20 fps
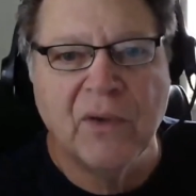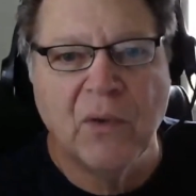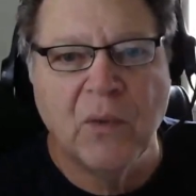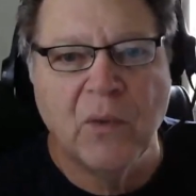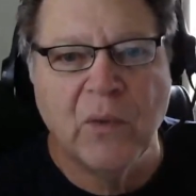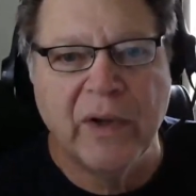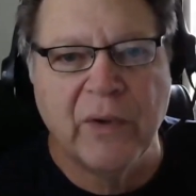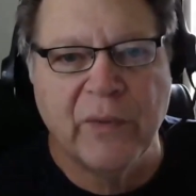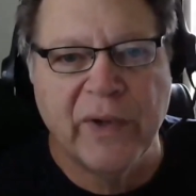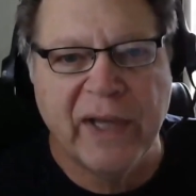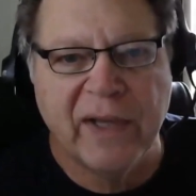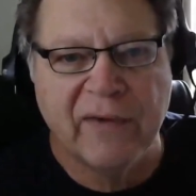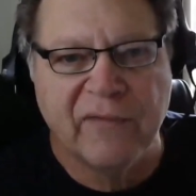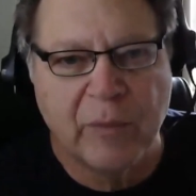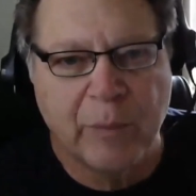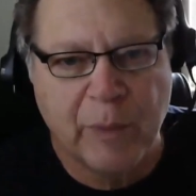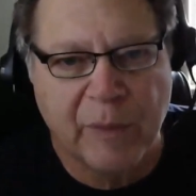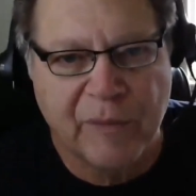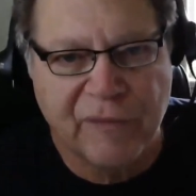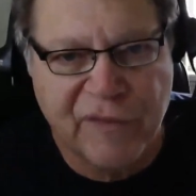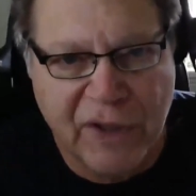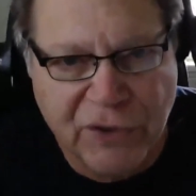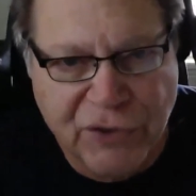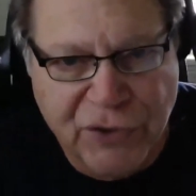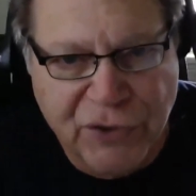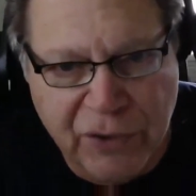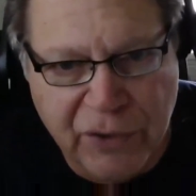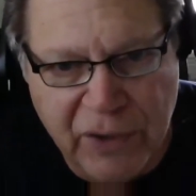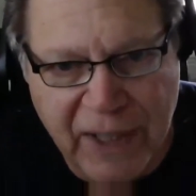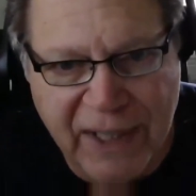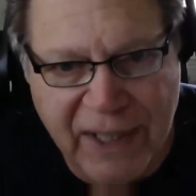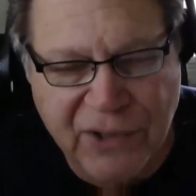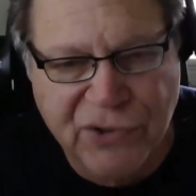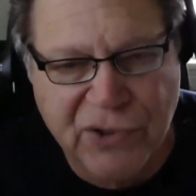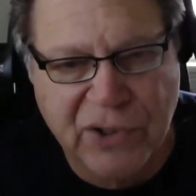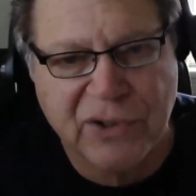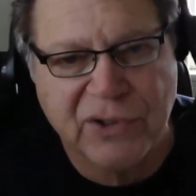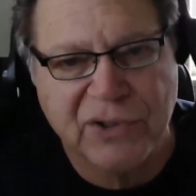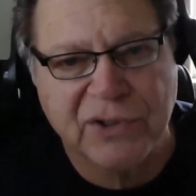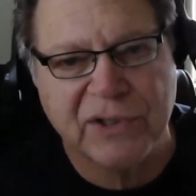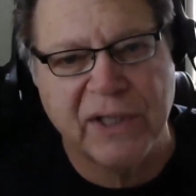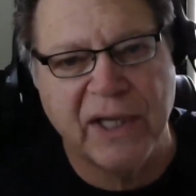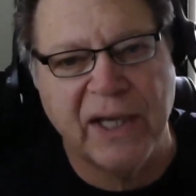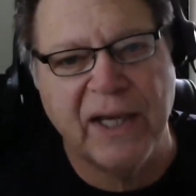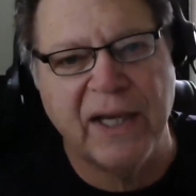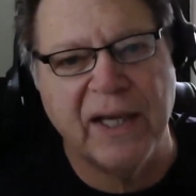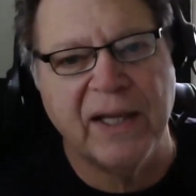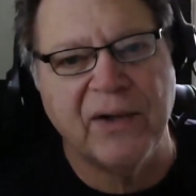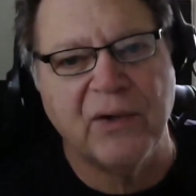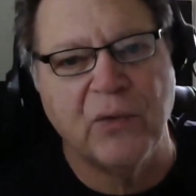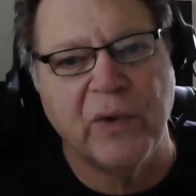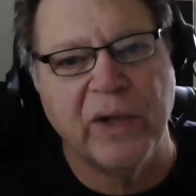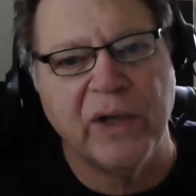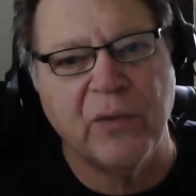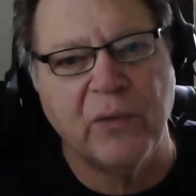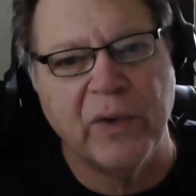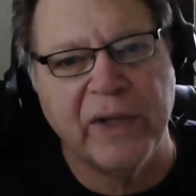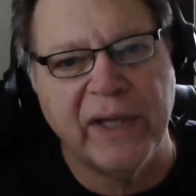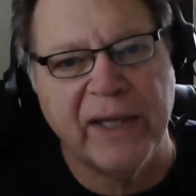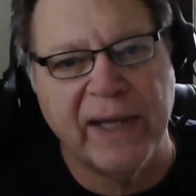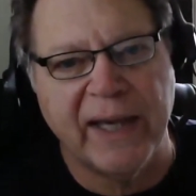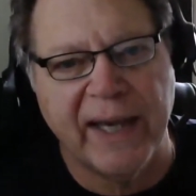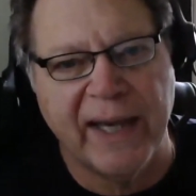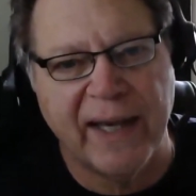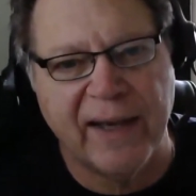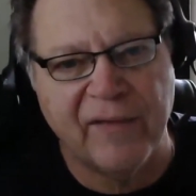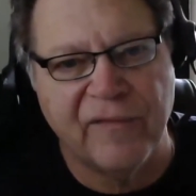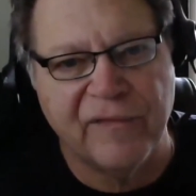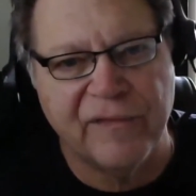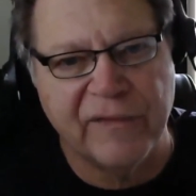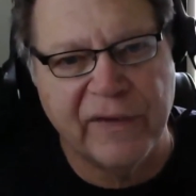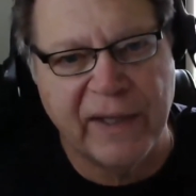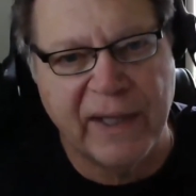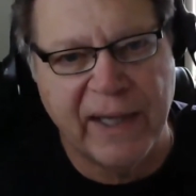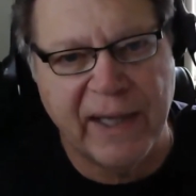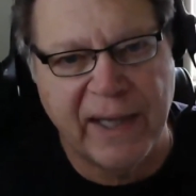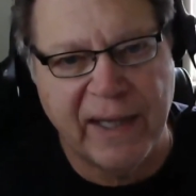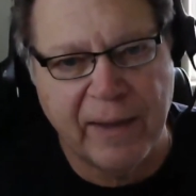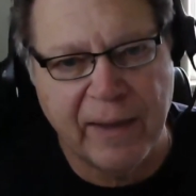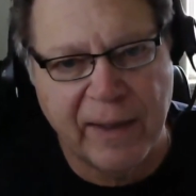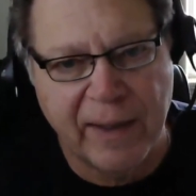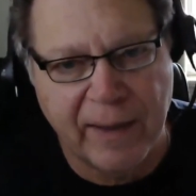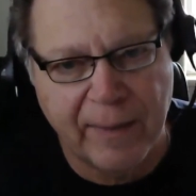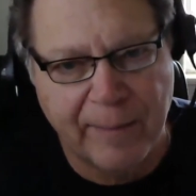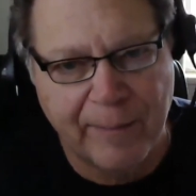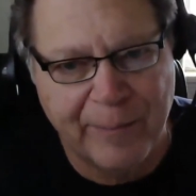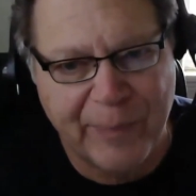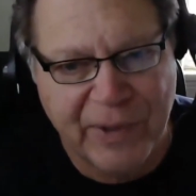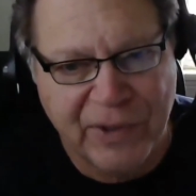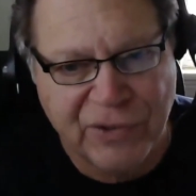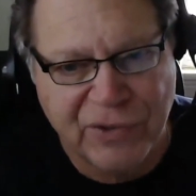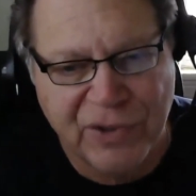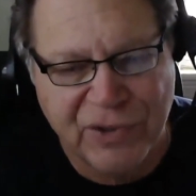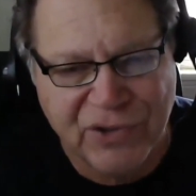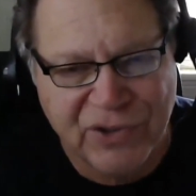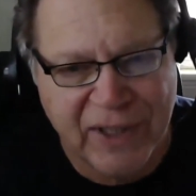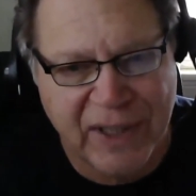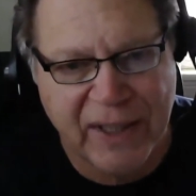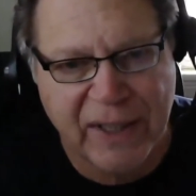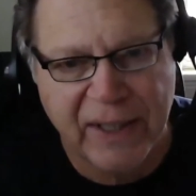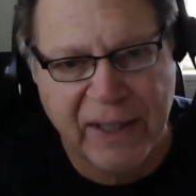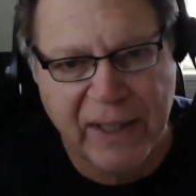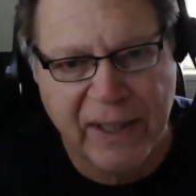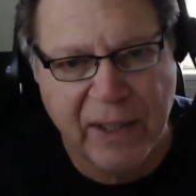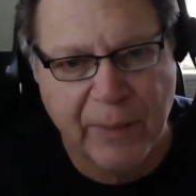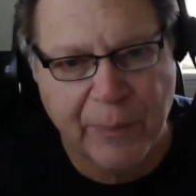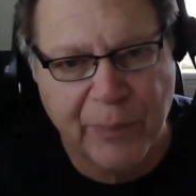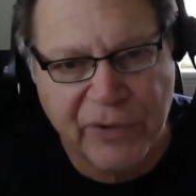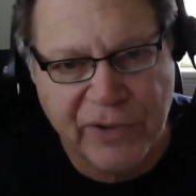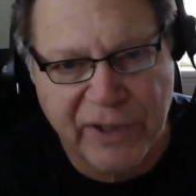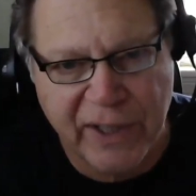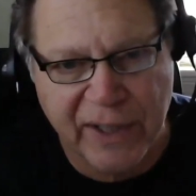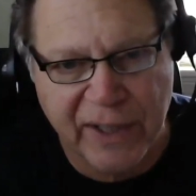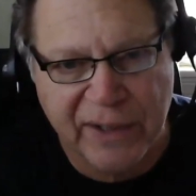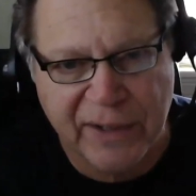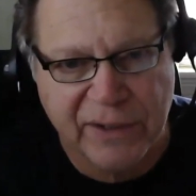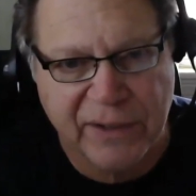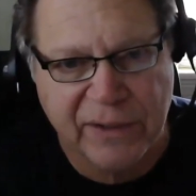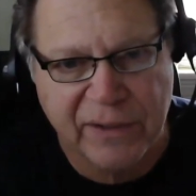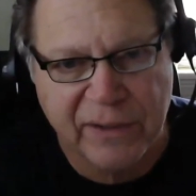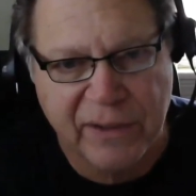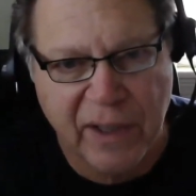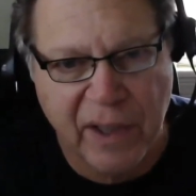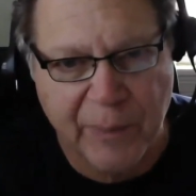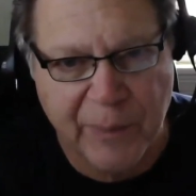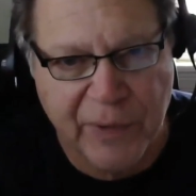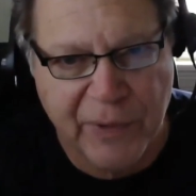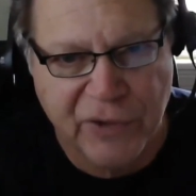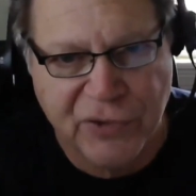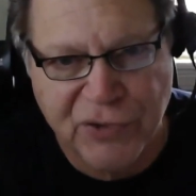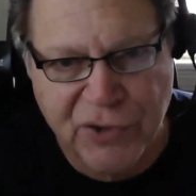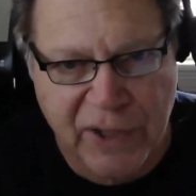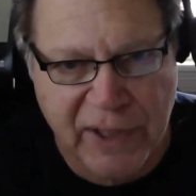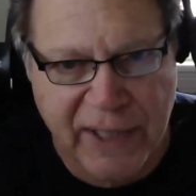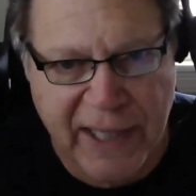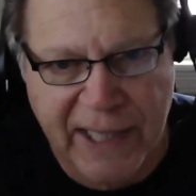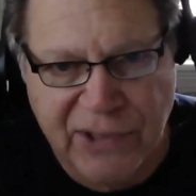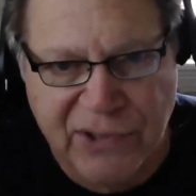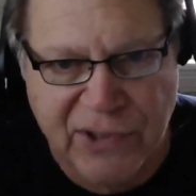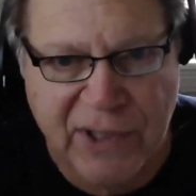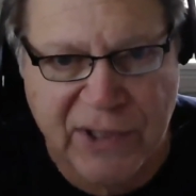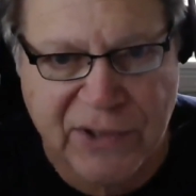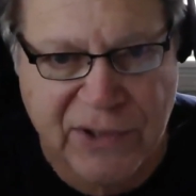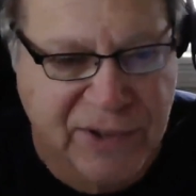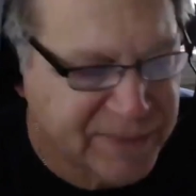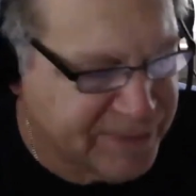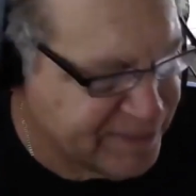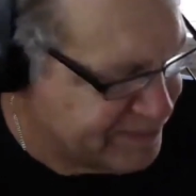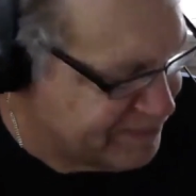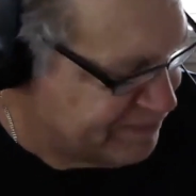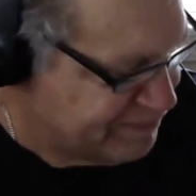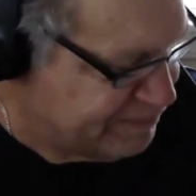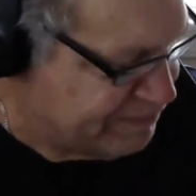when we have a professional license and when we have a business entity to protect our personal assets.